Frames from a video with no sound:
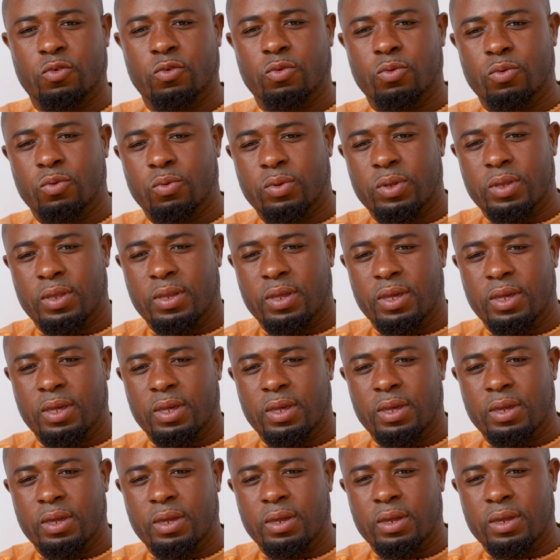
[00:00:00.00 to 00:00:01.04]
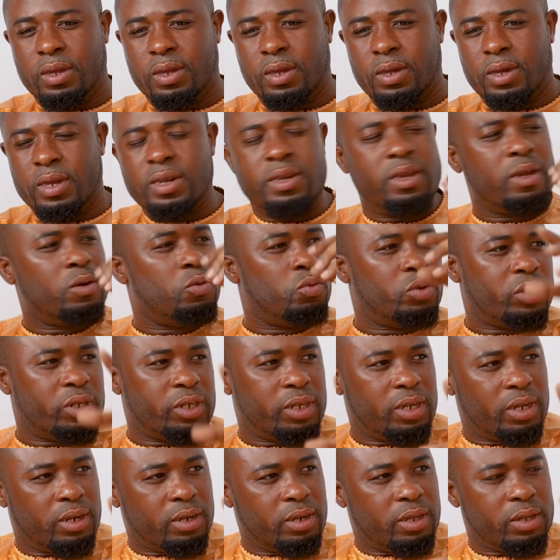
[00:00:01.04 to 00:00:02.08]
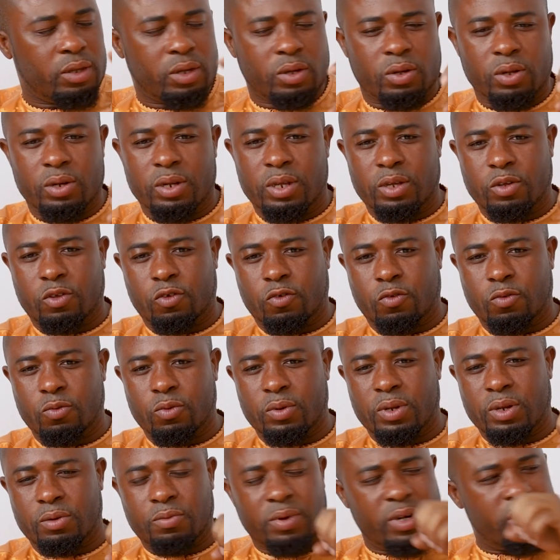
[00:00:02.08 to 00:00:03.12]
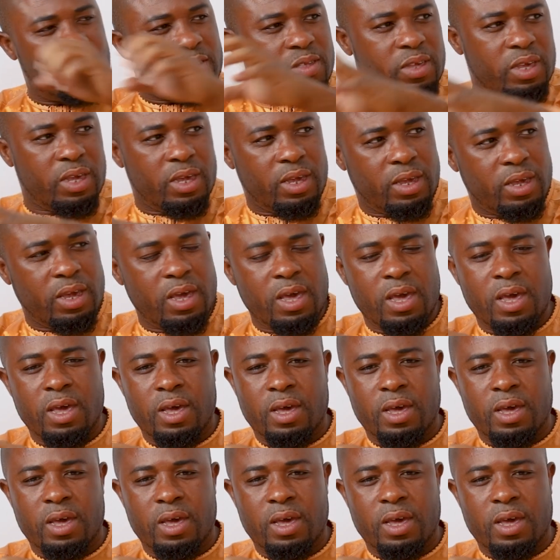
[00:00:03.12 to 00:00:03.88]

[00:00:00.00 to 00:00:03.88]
to the Indian Ocean, it connects to the Red Sea,